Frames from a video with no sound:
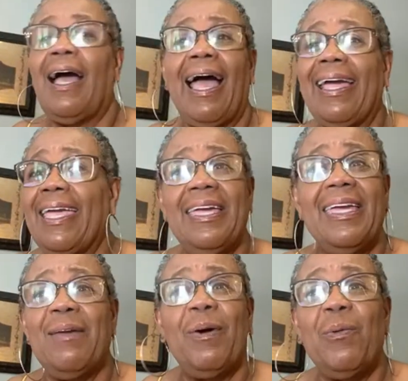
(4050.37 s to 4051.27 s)
I can't
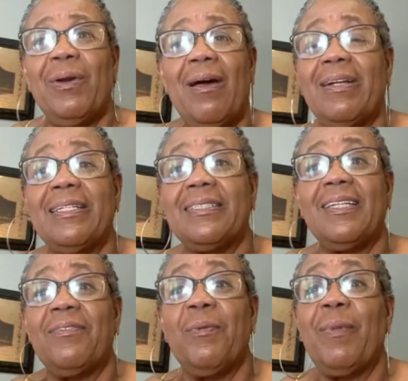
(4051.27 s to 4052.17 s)
keep up with all that
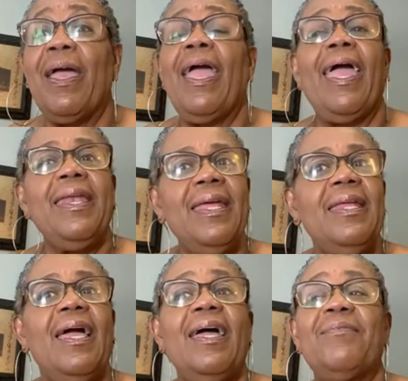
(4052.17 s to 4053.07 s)
stuff. But and then
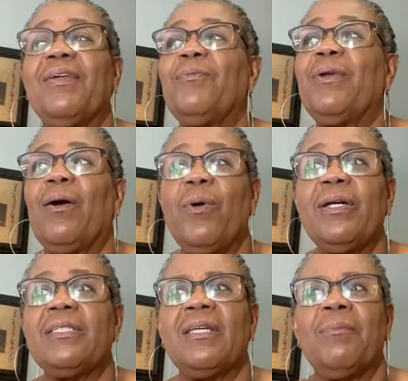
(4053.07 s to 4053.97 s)
he'll have, then when I
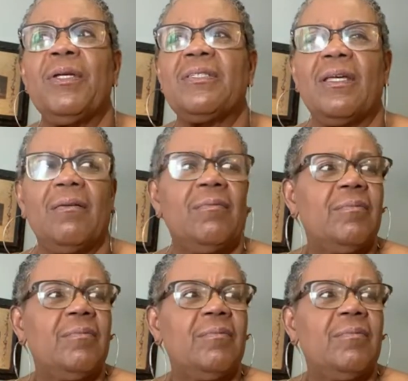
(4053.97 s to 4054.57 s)
wear something, he'll say,